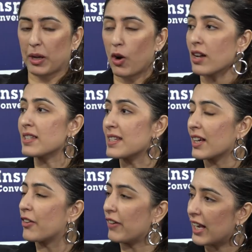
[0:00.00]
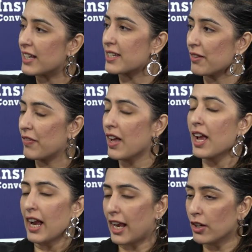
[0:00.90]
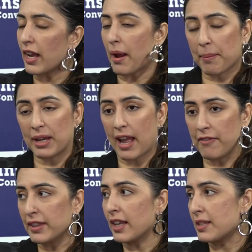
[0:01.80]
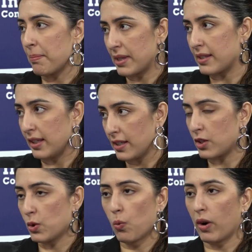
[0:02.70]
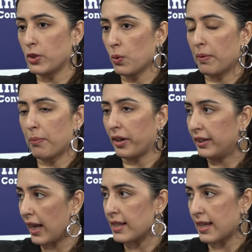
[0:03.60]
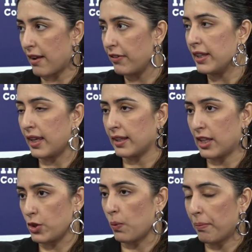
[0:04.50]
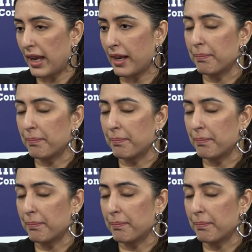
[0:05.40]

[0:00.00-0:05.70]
because it's a creative, and I mean, everything is a business. You want to monetize everything that you make,